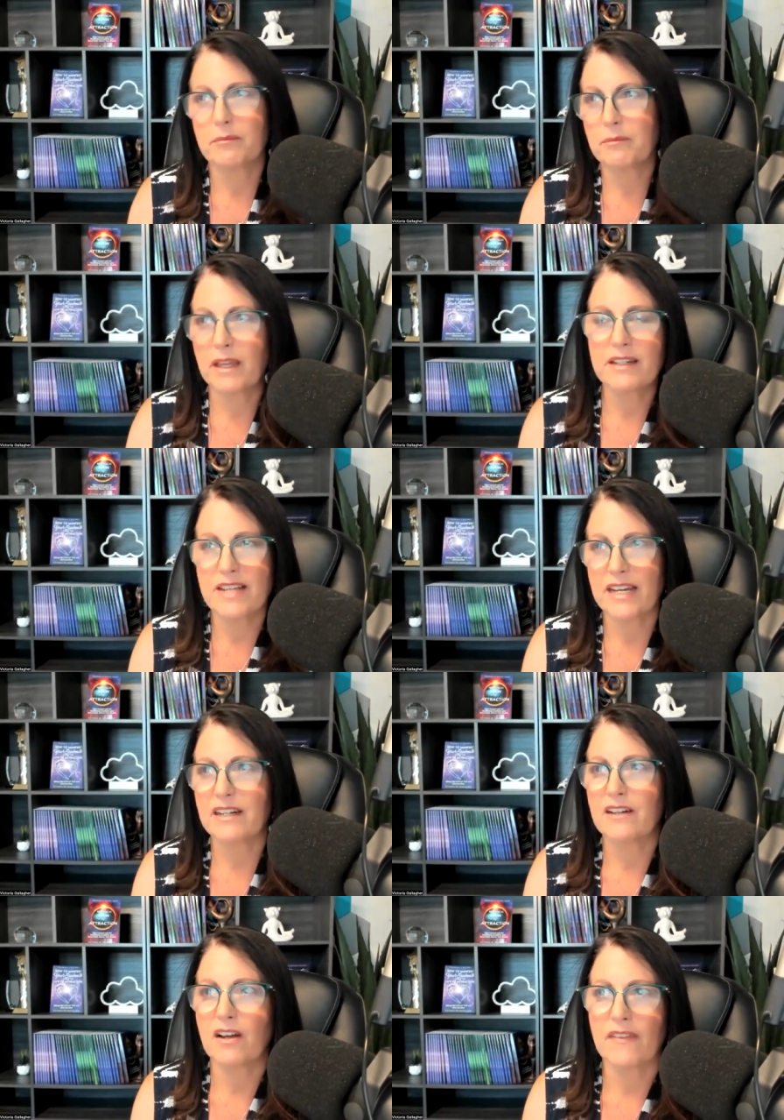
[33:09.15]

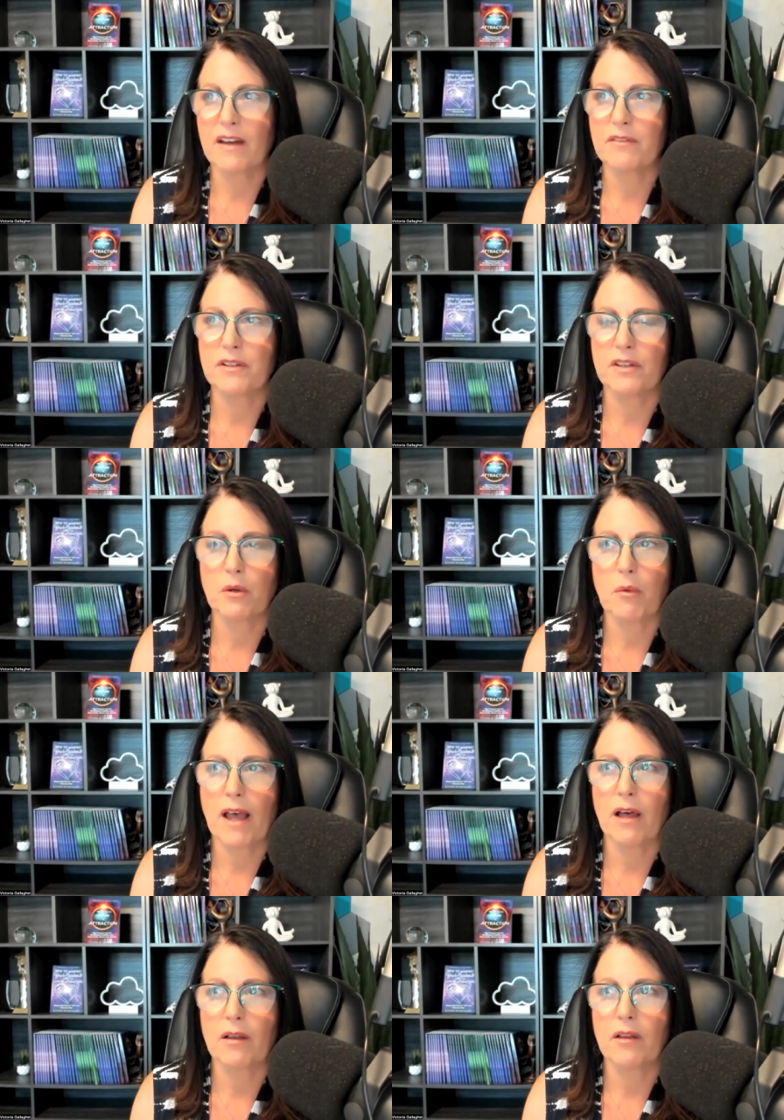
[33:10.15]
meditated on that for a little
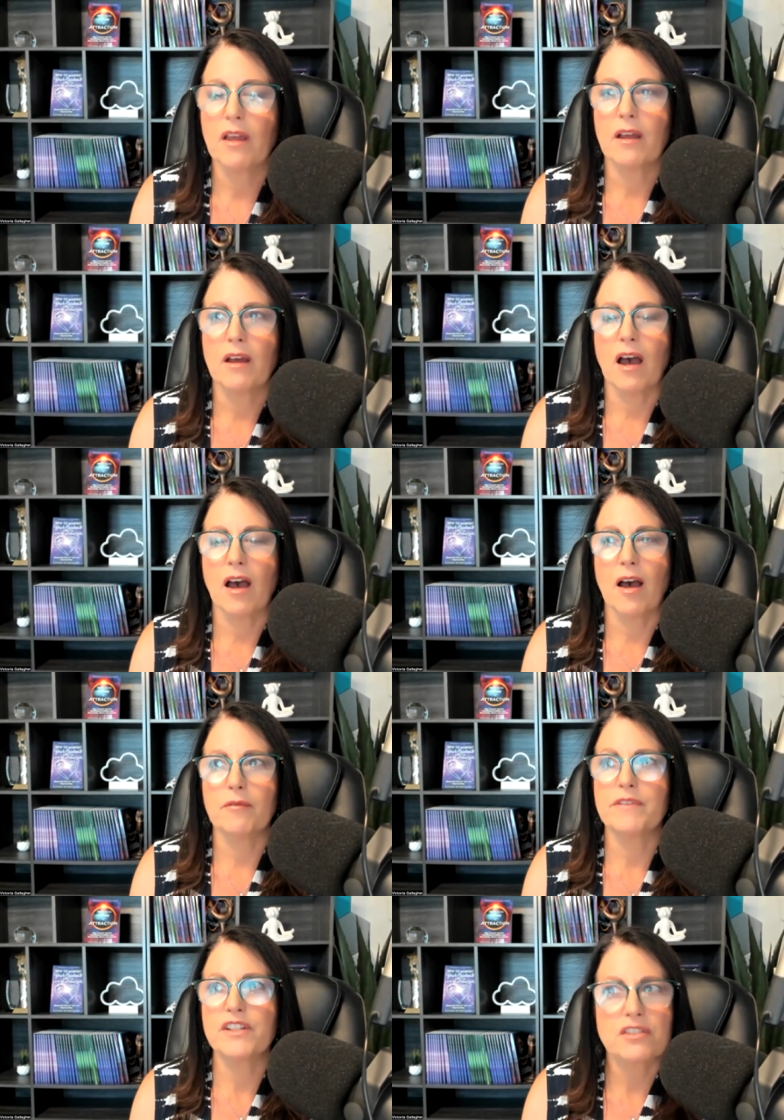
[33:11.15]
while
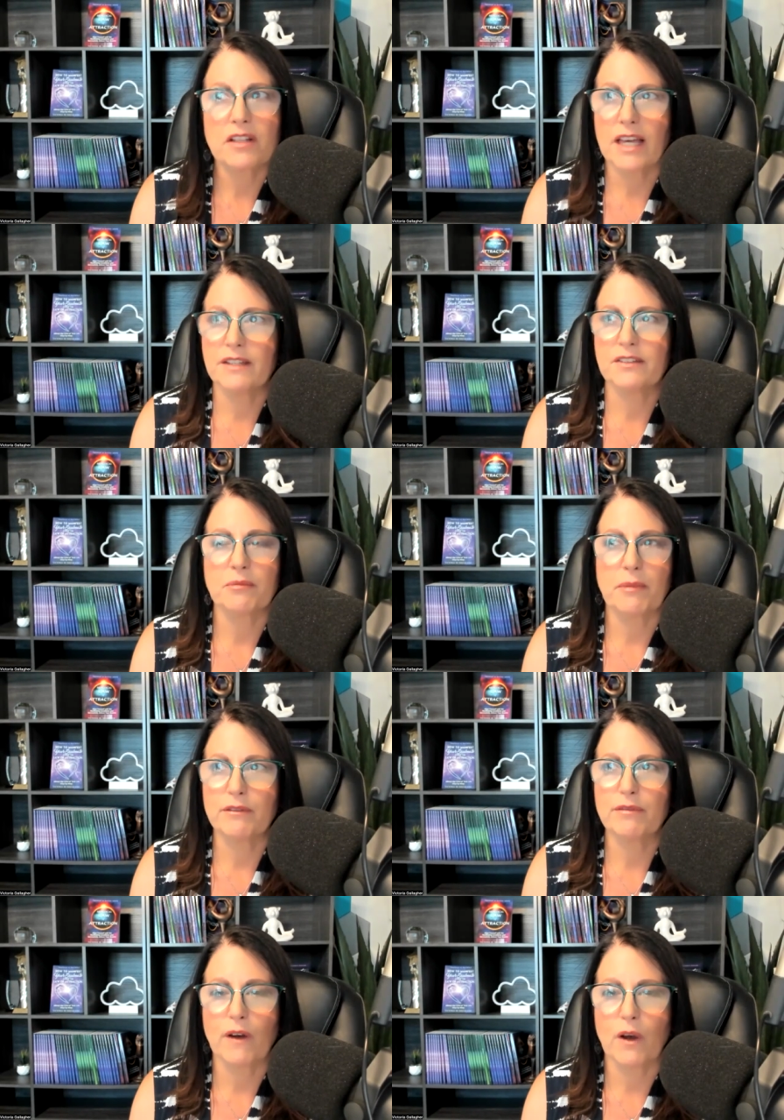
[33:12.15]
um visualized my
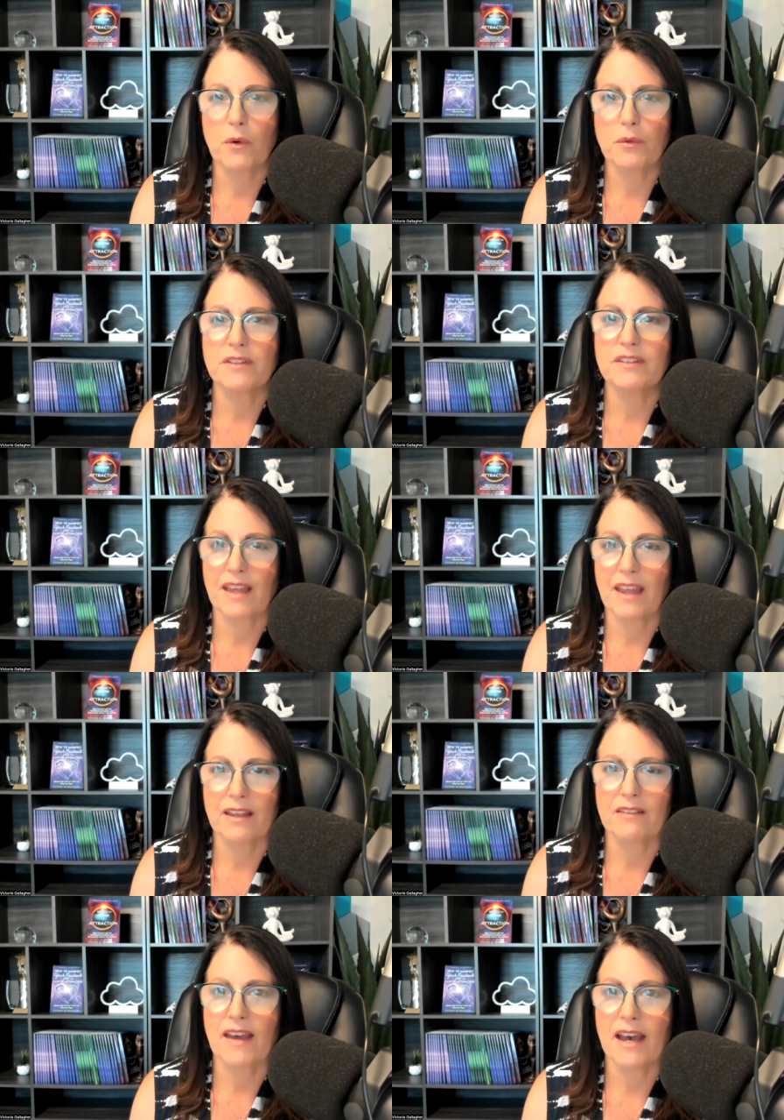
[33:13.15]
phone
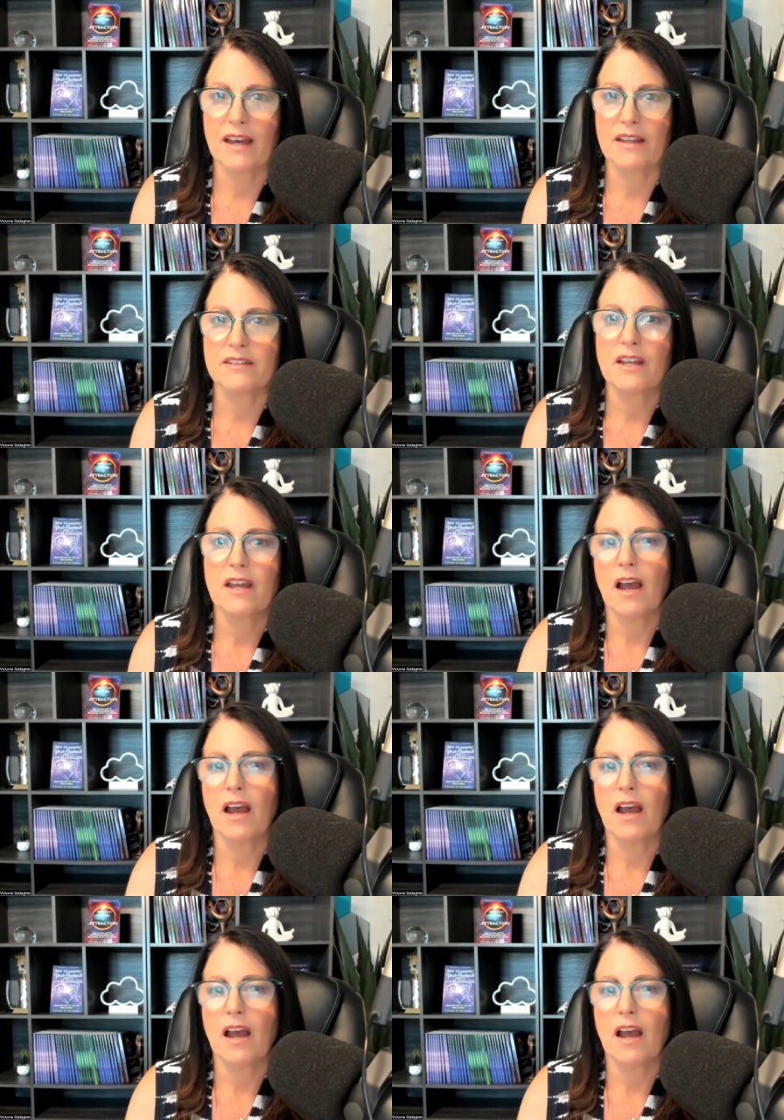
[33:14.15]
saying that